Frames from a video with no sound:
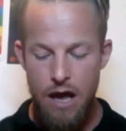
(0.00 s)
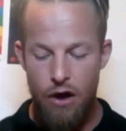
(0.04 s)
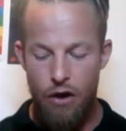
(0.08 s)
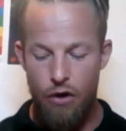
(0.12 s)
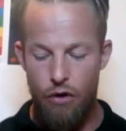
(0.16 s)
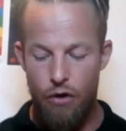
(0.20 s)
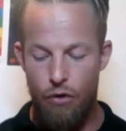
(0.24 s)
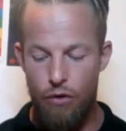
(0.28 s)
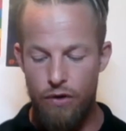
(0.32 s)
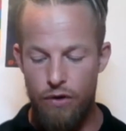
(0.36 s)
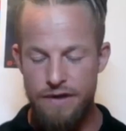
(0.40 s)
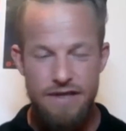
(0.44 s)

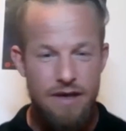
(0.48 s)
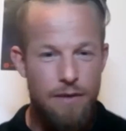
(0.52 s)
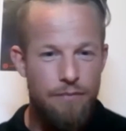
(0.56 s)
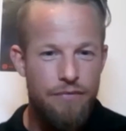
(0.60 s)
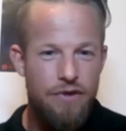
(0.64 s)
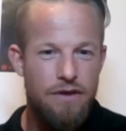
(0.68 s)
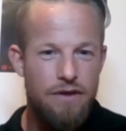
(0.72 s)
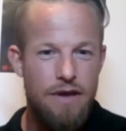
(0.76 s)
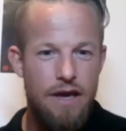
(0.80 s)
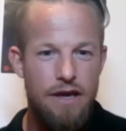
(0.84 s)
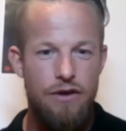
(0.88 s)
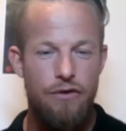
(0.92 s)
or
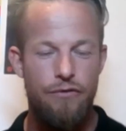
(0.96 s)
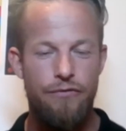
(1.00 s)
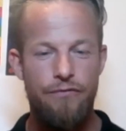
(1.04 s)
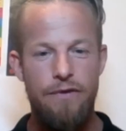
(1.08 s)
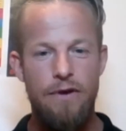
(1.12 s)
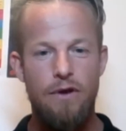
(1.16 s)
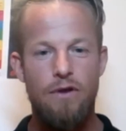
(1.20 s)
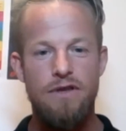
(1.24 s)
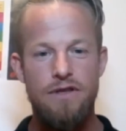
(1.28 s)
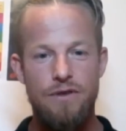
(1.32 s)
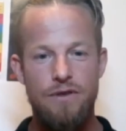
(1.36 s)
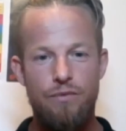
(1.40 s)
something that you
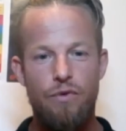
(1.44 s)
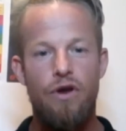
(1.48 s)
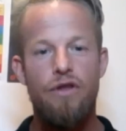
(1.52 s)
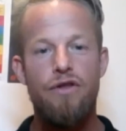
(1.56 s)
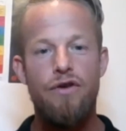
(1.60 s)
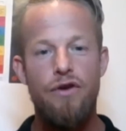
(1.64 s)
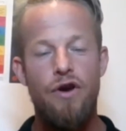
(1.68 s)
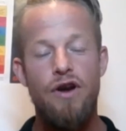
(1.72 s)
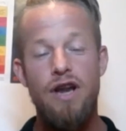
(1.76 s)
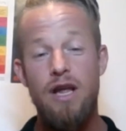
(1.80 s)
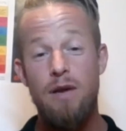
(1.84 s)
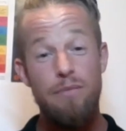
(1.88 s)
feel is worth
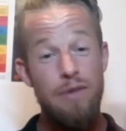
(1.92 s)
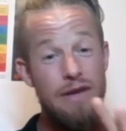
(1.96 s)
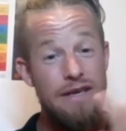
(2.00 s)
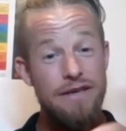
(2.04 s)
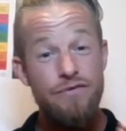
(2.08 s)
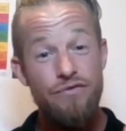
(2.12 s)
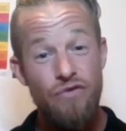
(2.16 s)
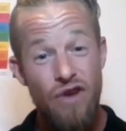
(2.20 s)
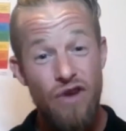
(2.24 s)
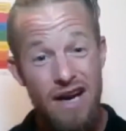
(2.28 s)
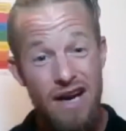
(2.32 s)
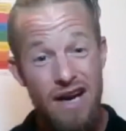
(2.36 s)
noting,
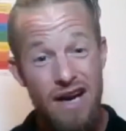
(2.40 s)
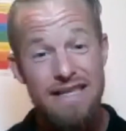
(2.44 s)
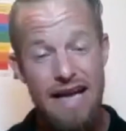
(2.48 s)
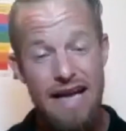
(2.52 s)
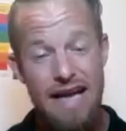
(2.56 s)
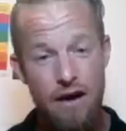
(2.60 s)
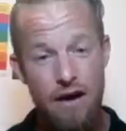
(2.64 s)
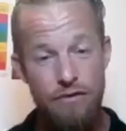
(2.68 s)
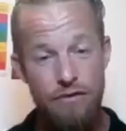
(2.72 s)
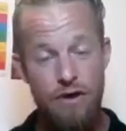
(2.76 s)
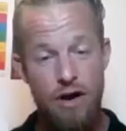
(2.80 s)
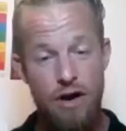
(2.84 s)
please write it
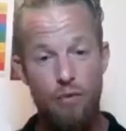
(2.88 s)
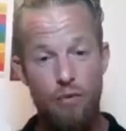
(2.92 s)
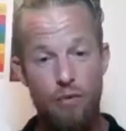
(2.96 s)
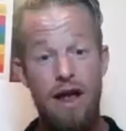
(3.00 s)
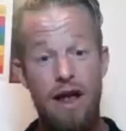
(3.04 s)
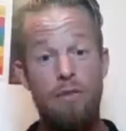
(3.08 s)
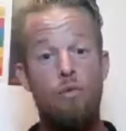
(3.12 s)
down right away.